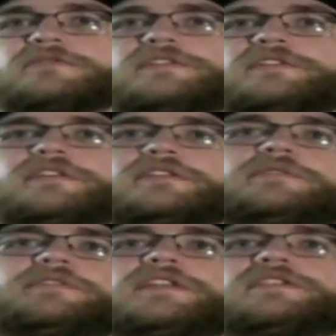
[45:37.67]
aside from
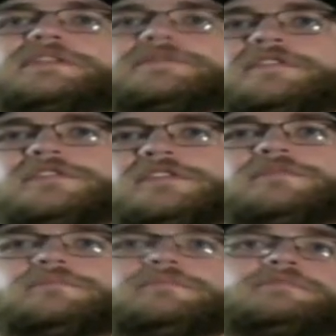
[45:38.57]
that, there was a little, there
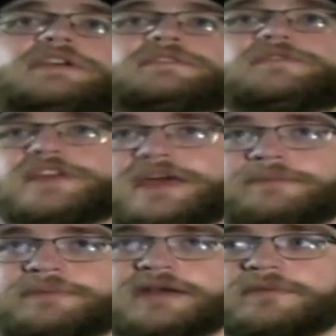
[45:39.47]
was another difference in
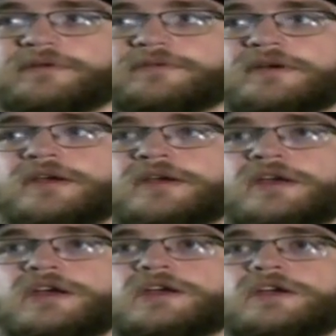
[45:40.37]
like for the
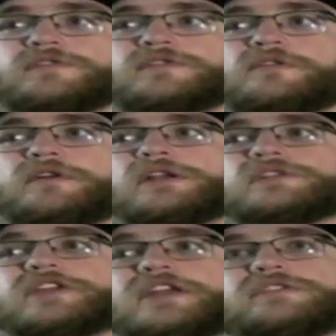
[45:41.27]
campaign mode.
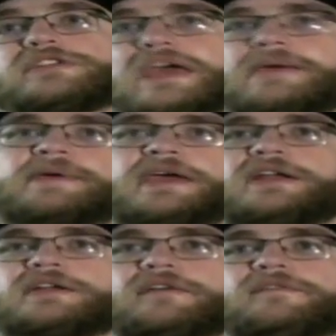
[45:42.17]
So in
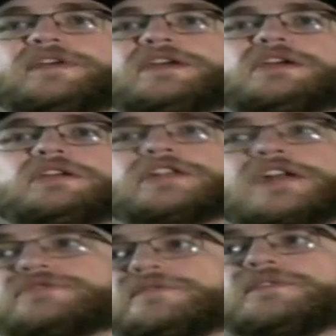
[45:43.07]
standard campaign
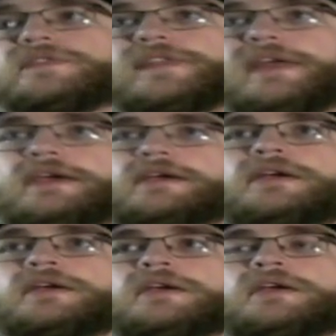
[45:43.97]
of the
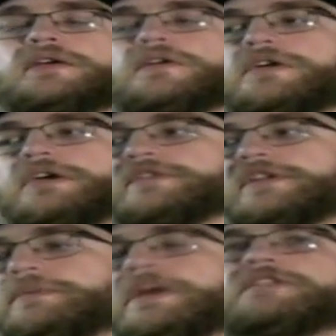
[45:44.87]
nitro fueled thing,
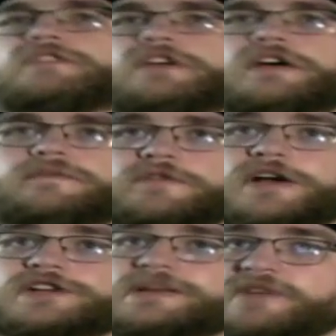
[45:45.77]
or
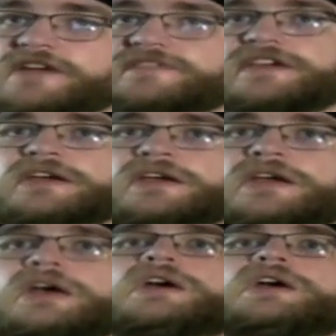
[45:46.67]
standard campaign of
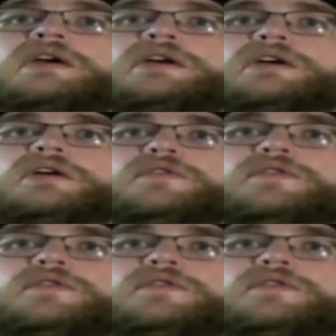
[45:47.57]
Crash Team Racing,